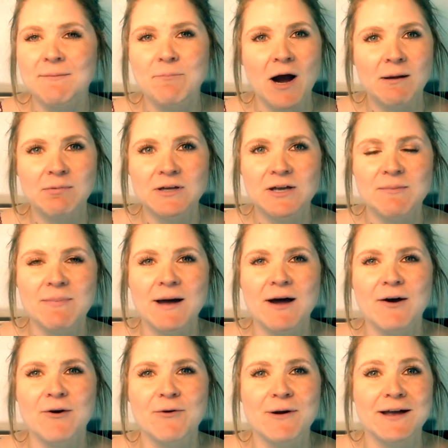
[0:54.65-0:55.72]
probably
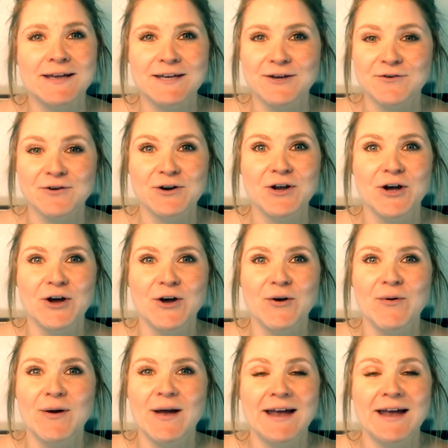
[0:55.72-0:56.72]
about a year ago,